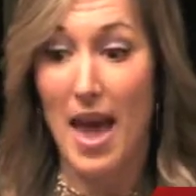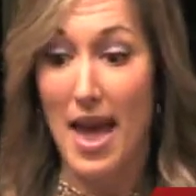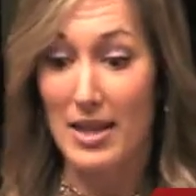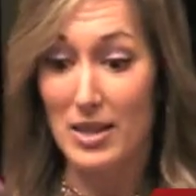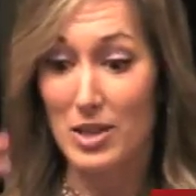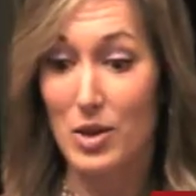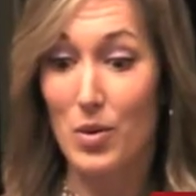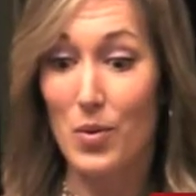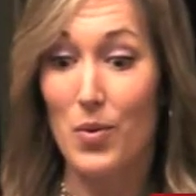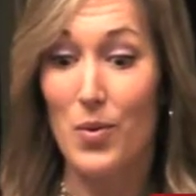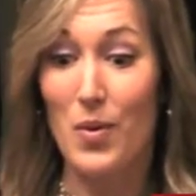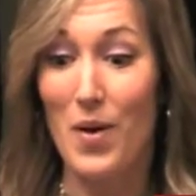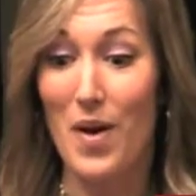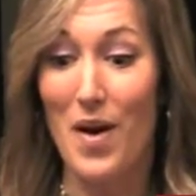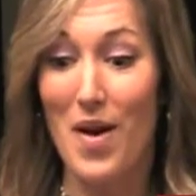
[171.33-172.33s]
And
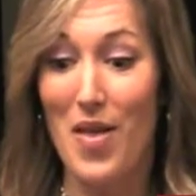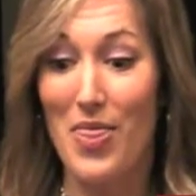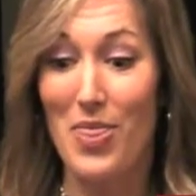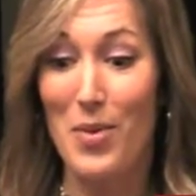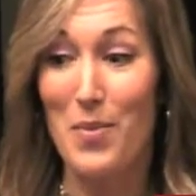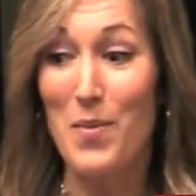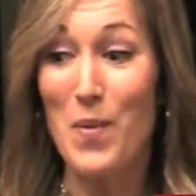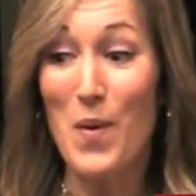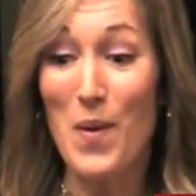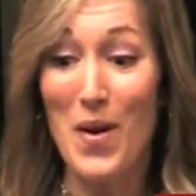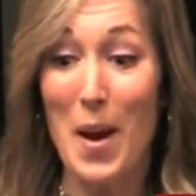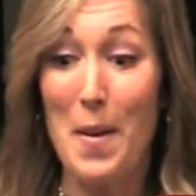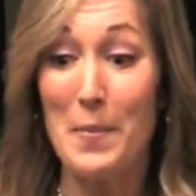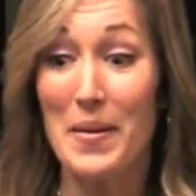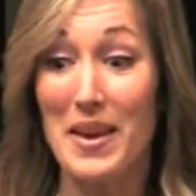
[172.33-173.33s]
so the more
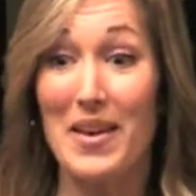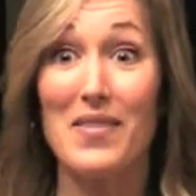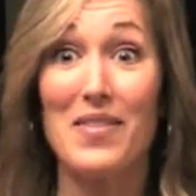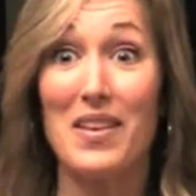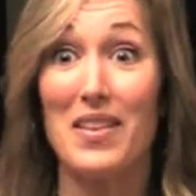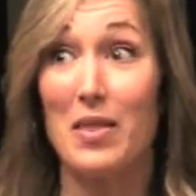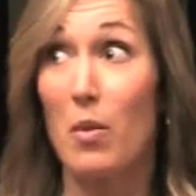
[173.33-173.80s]
I'm giving,